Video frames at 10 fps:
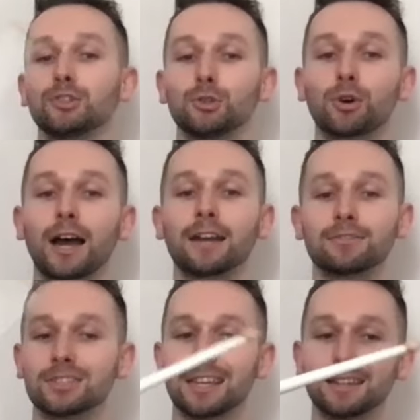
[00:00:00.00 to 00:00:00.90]
you're kind
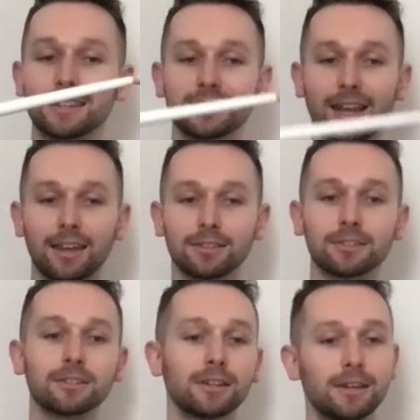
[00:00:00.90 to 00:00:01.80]
of set the
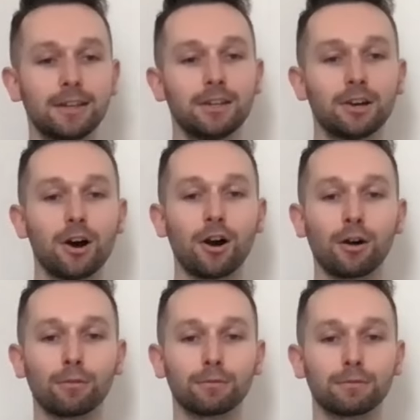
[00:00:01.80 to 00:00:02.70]
standard
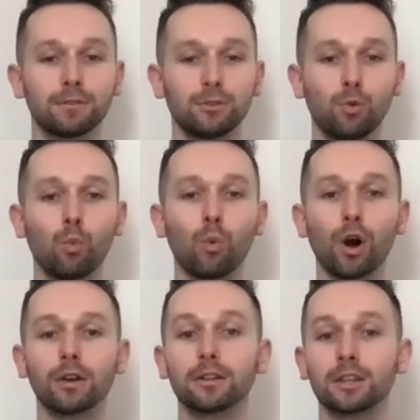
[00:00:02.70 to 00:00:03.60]
of
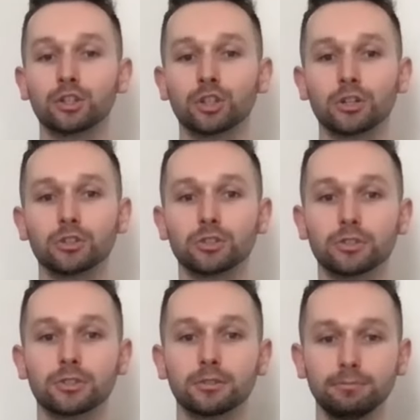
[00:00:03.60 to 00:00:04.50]
what the judge
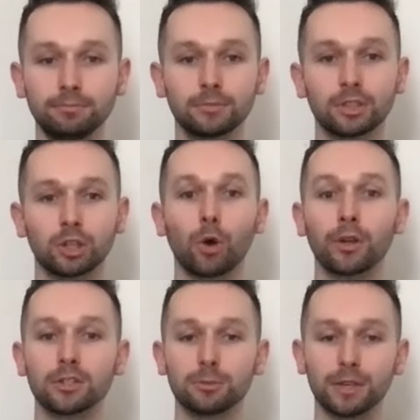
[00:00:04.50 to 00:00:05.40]
is
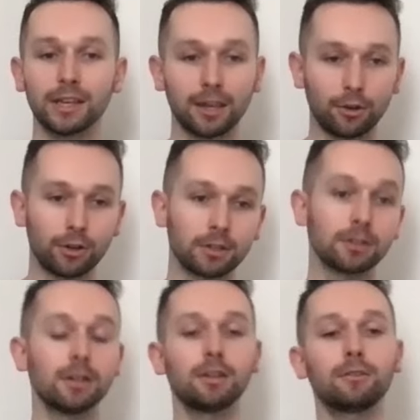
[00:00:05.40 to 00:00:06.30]
going to be
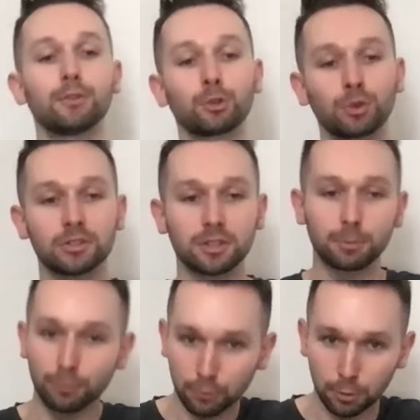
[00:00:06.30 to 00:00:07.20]
hearing for the rest of
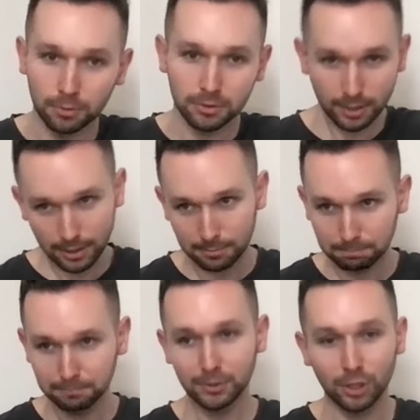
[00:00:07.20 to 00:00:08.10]
the performance. So
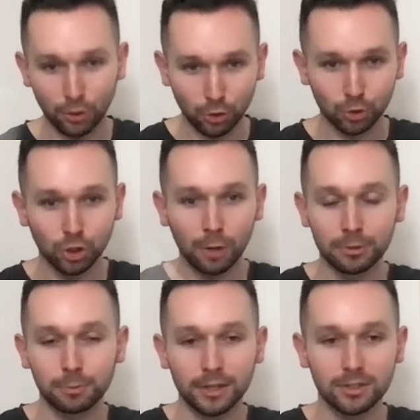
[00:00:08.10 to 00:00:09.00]
then, your
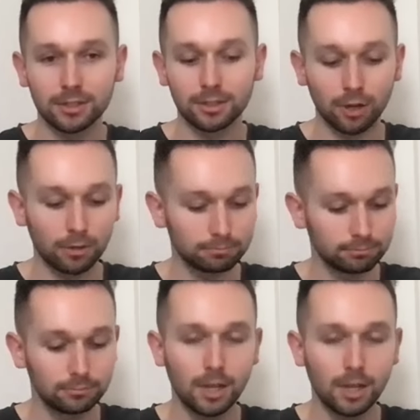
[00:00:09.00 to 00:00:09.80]
job is basically to not